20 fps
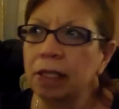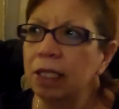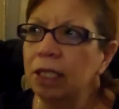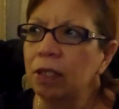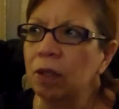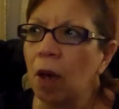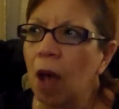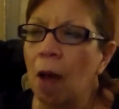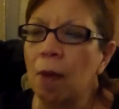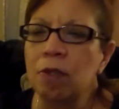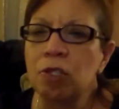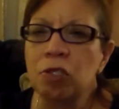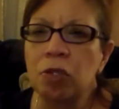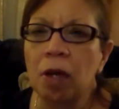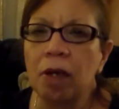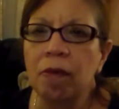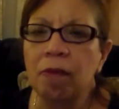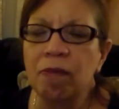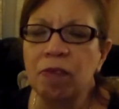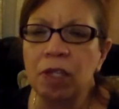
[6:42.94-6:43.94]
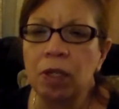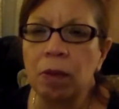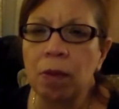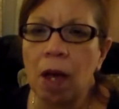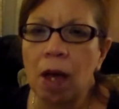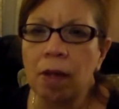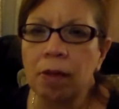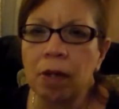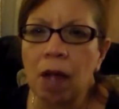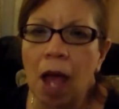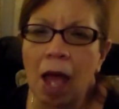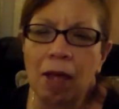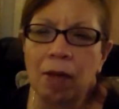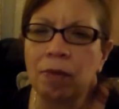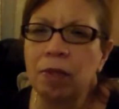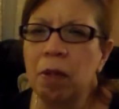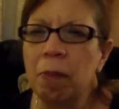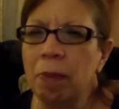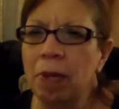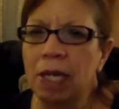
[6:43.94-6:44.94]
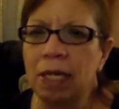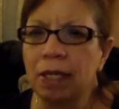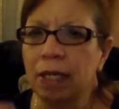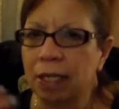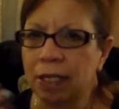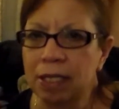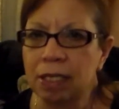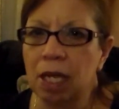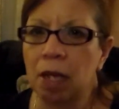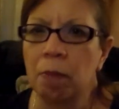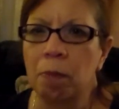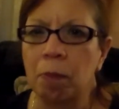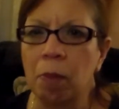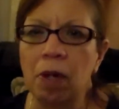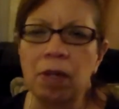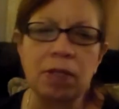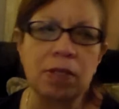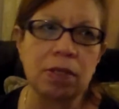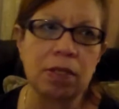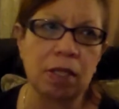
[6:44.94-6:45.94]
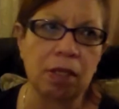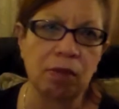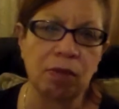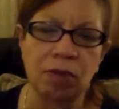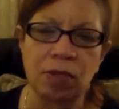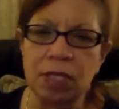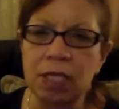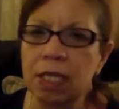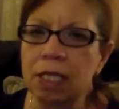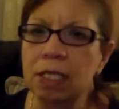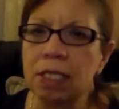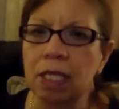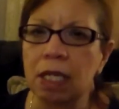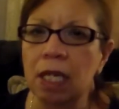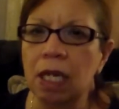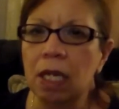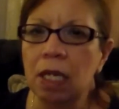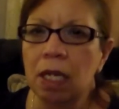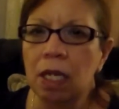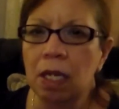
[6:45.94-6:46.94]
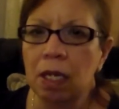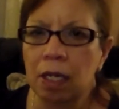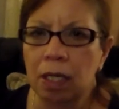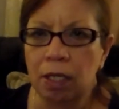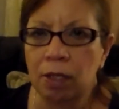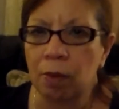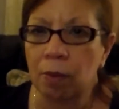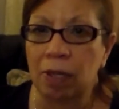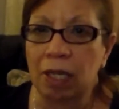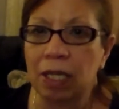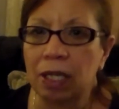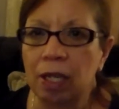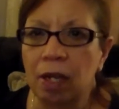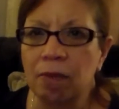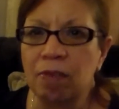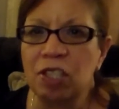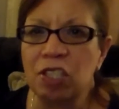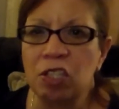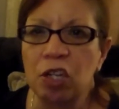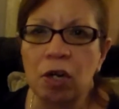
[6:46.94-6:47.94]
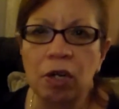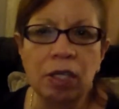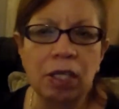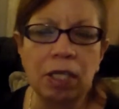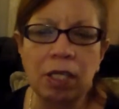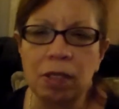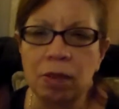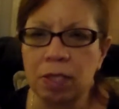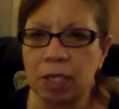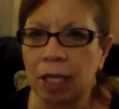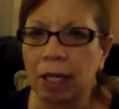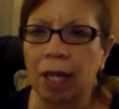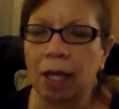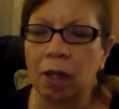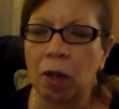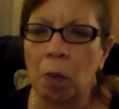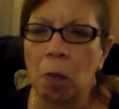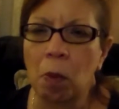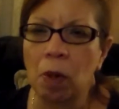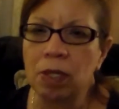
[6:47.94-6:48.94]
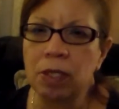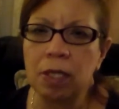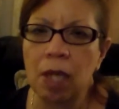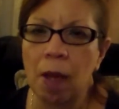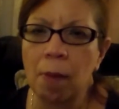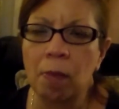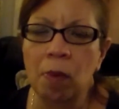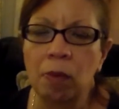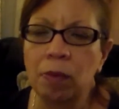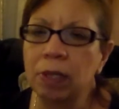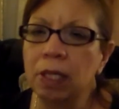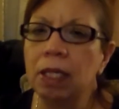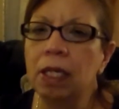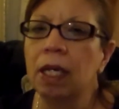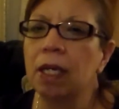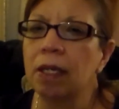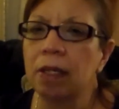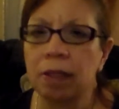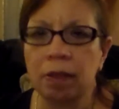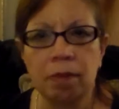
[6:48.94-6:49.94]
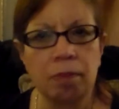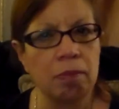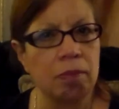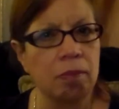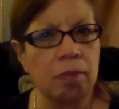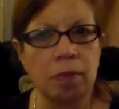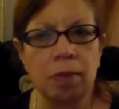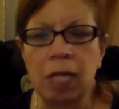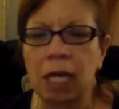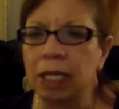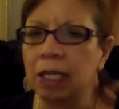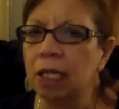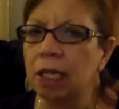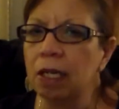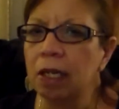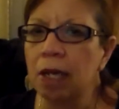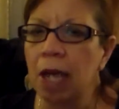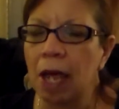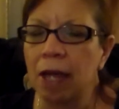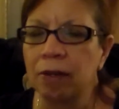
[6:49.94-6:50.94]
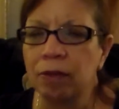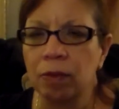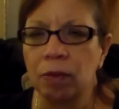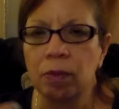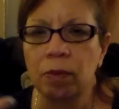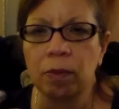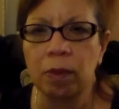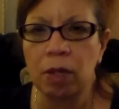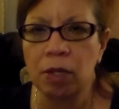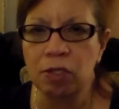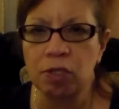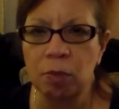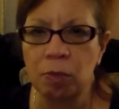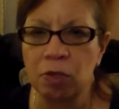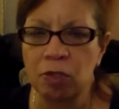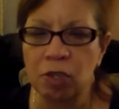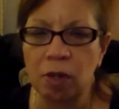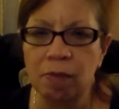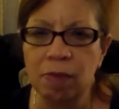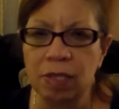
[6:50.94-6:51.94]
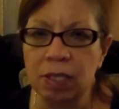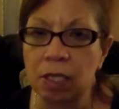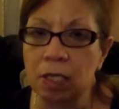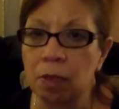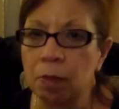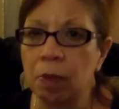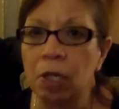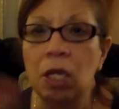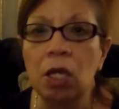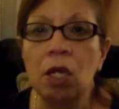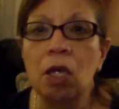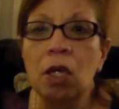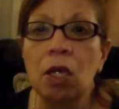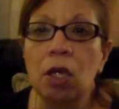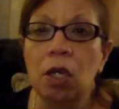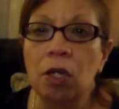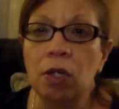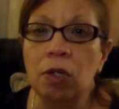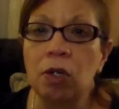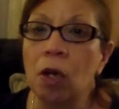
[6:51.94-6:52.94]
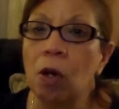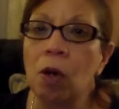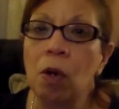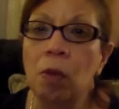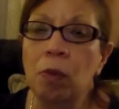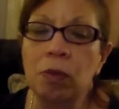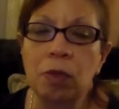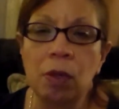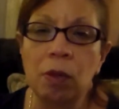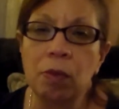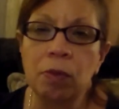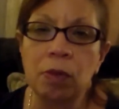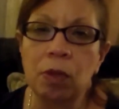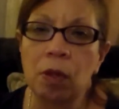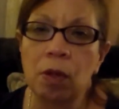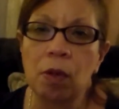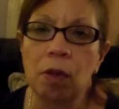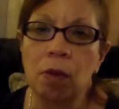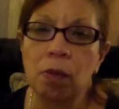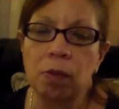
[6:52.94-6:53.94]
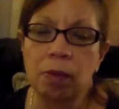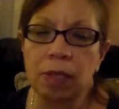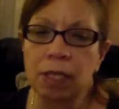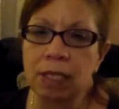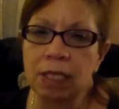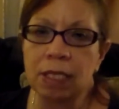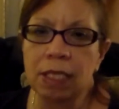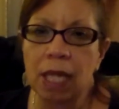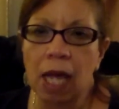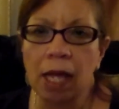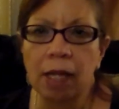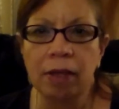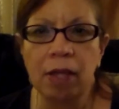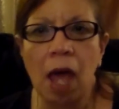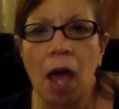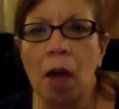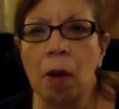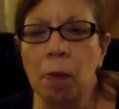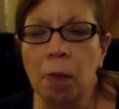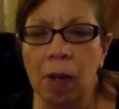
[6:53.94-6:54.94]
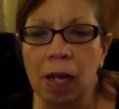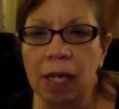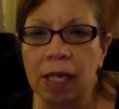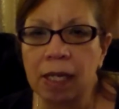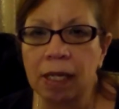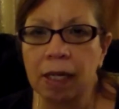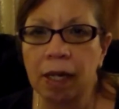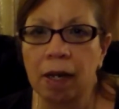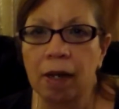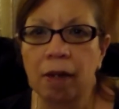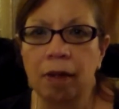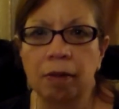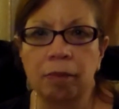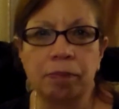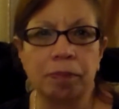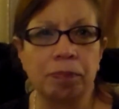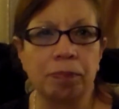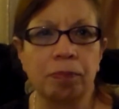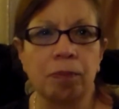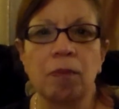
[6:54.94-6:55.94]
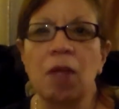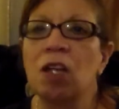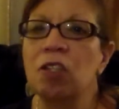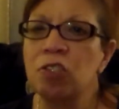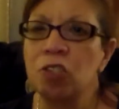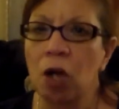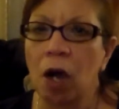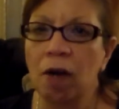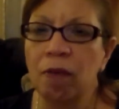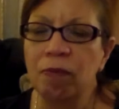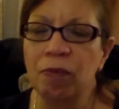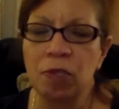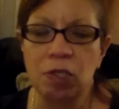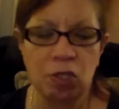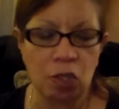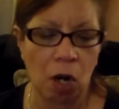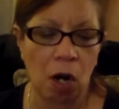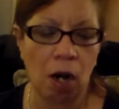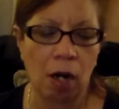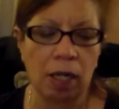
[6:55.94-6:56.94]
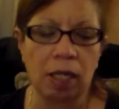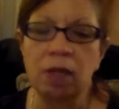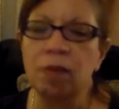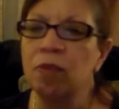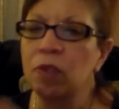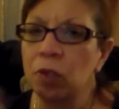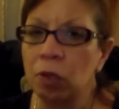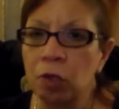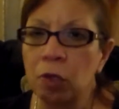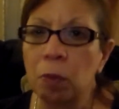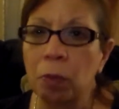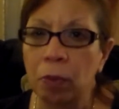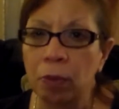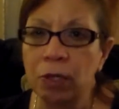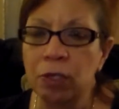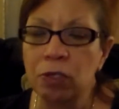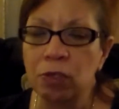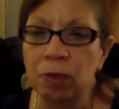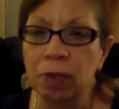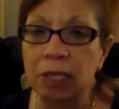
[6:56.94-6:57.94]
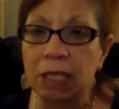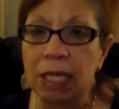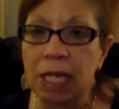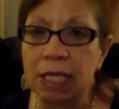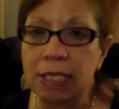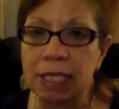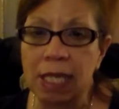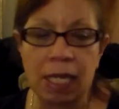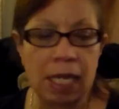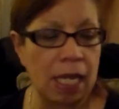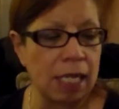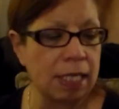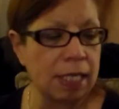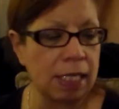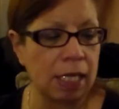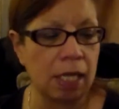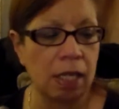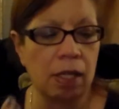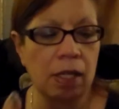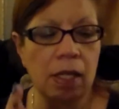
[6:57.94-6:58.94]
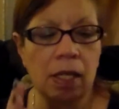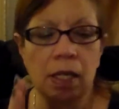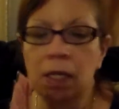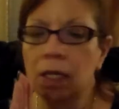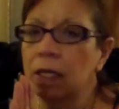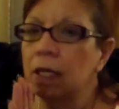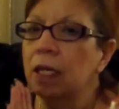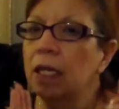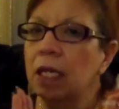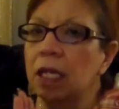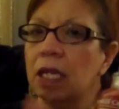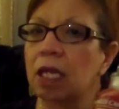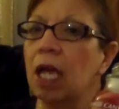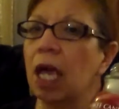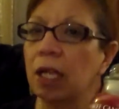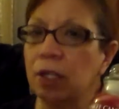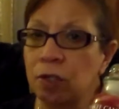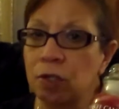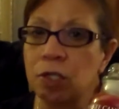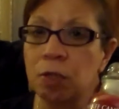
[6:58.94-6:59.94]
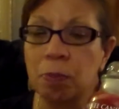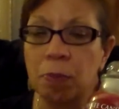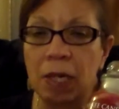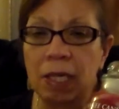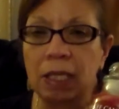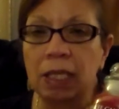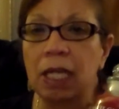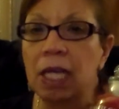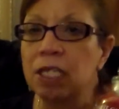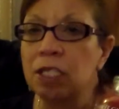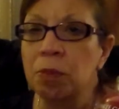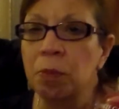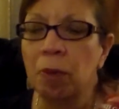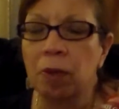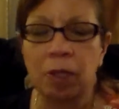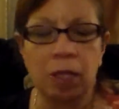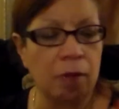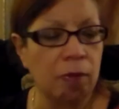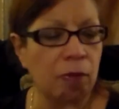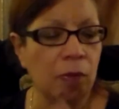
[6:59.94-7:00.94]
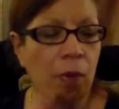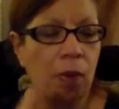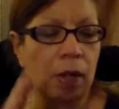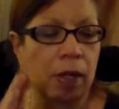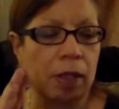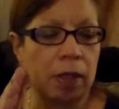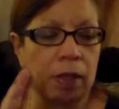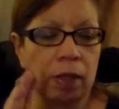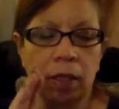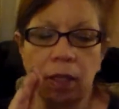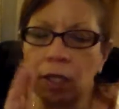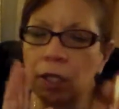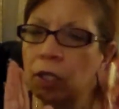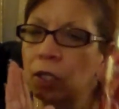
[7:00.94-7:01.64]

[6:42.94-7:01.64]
you know, I was trying to figure out, I only paid like 10 bucks, six for 60. You know, can I return it? Is it like a one-time only? And Yankee Candle customer service said to me, no, no, no, it's not that way. Um, jar for jar, even though you bought it during the SAS sale and you spent less money for it,